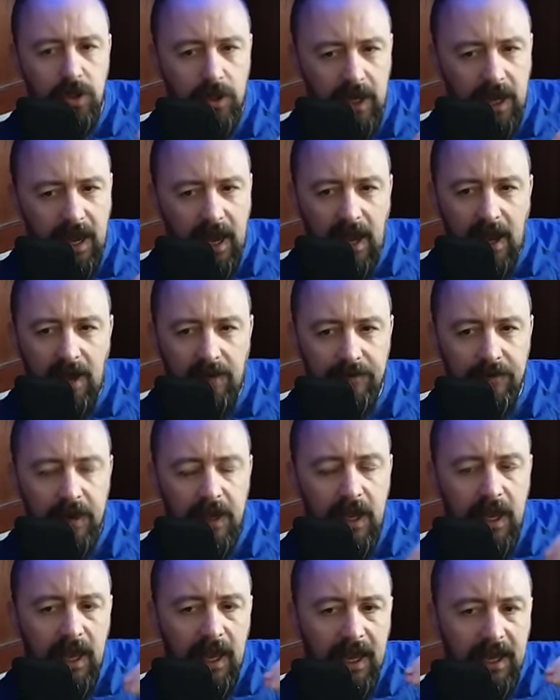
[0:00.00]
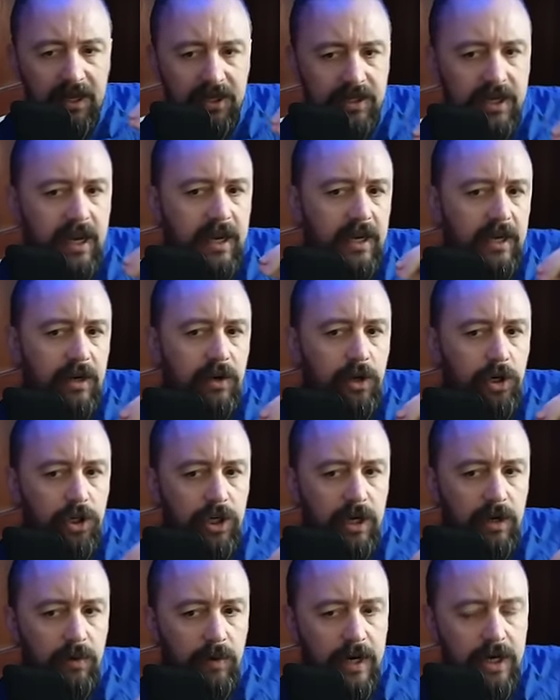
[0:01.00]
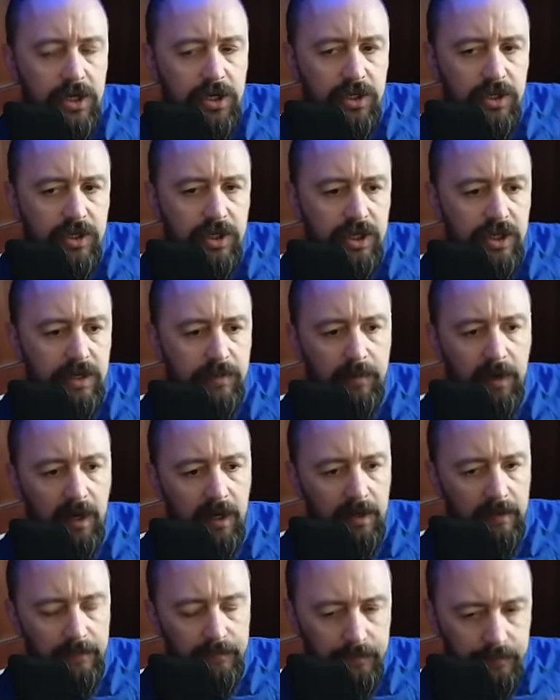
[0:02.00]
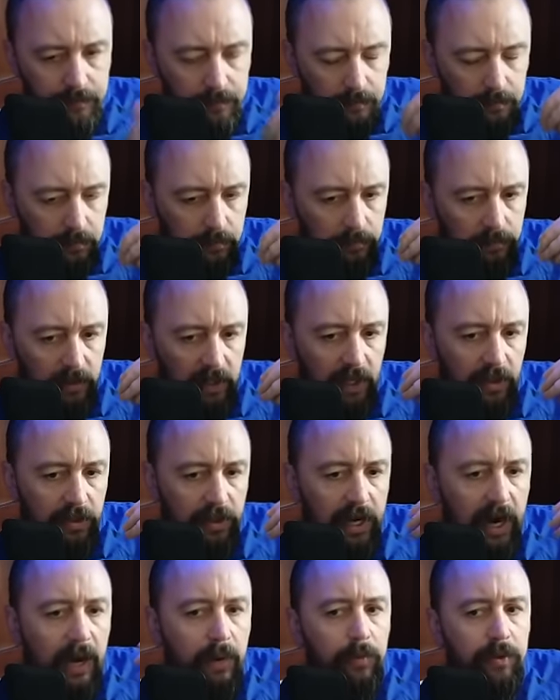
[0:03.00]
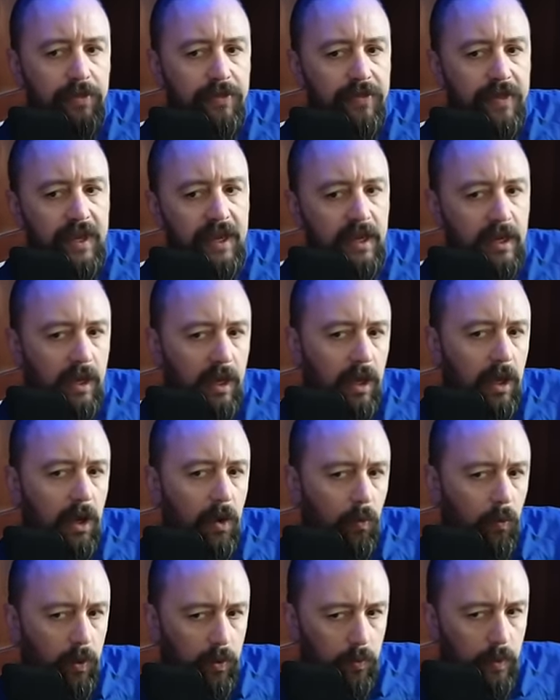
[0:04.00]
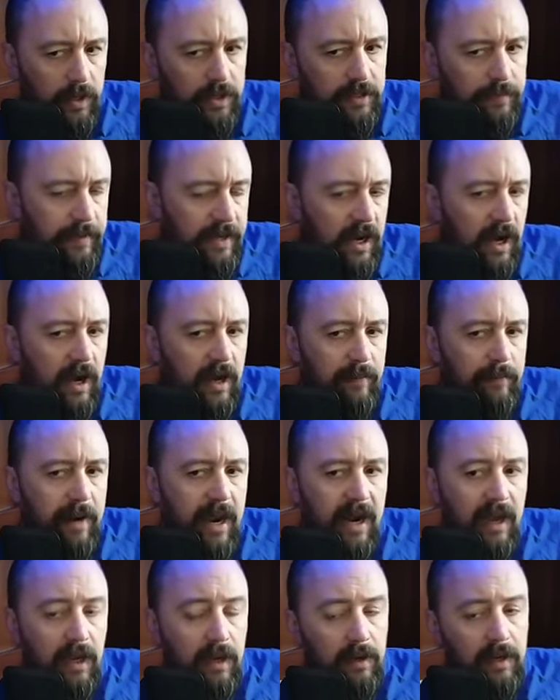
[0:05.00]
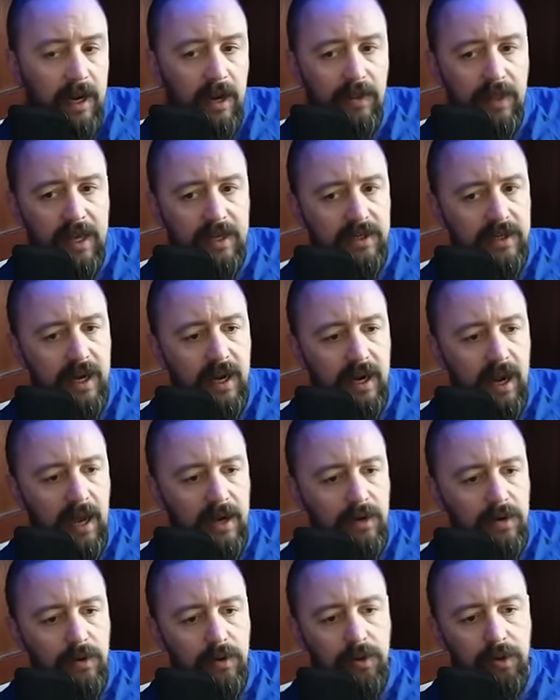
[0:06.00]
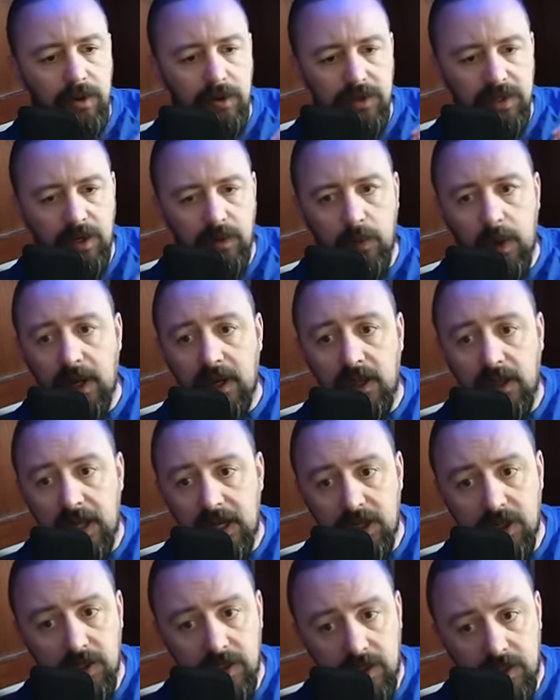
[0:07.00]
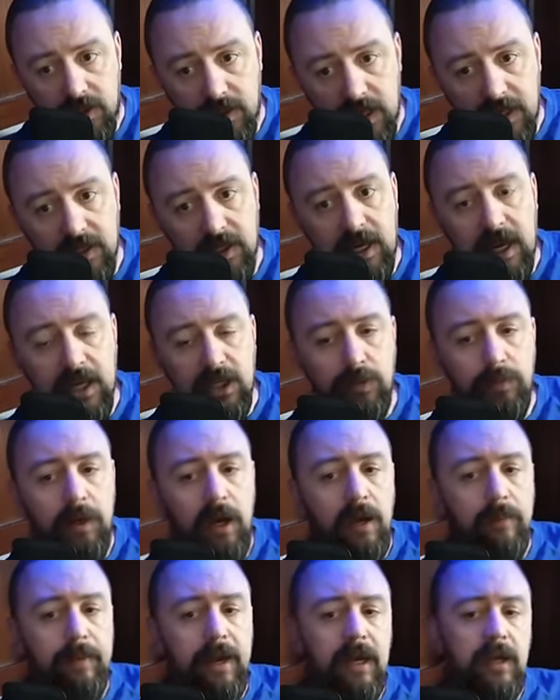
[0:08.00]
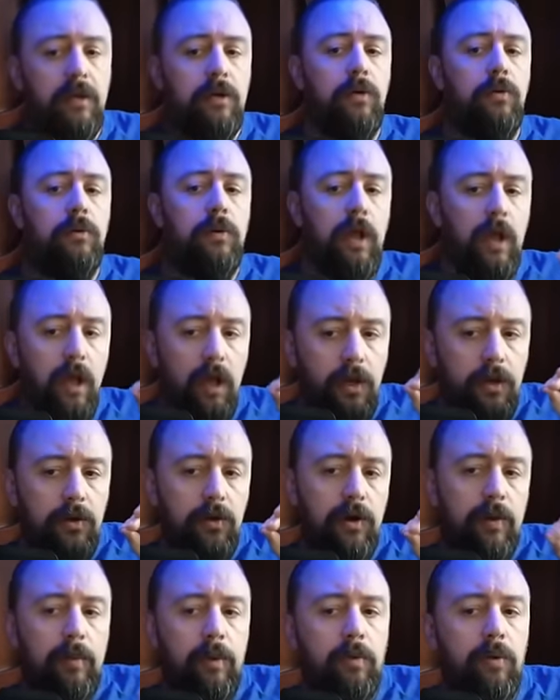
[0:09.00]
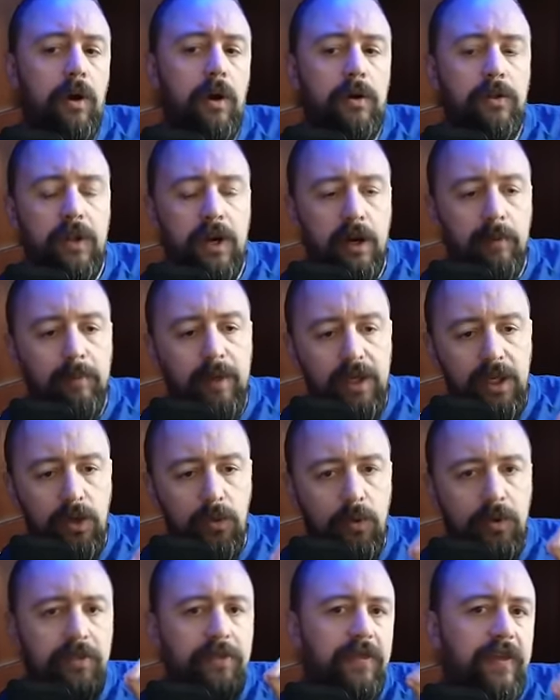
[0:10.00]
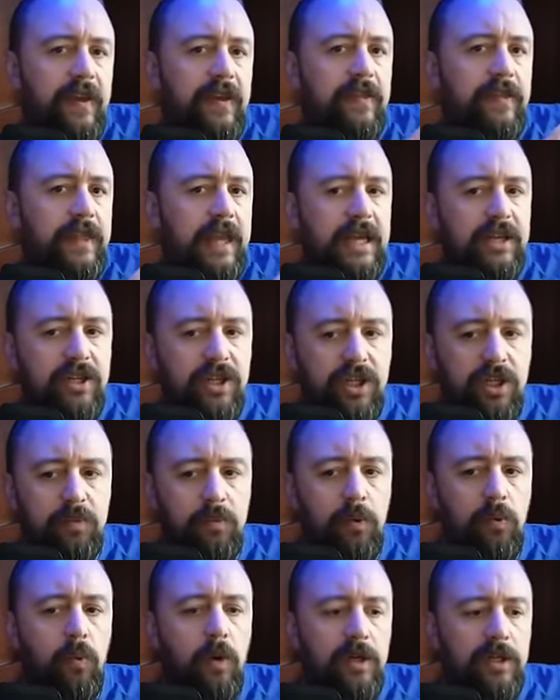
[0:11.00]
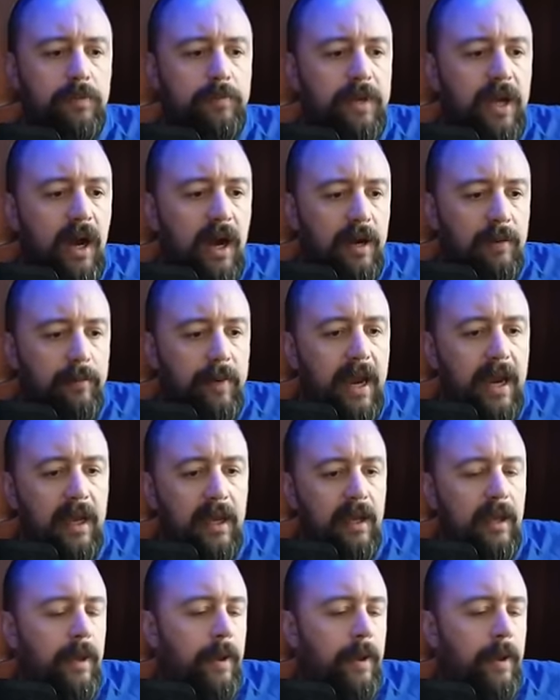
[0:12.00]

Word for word: have a secondary generation system on it that I would think would want to be automatic. Now that's not I don't know that there's any regulation that says it has to be automatic. Don't don't get me wrong there, but you would think that that system would want to be automatic.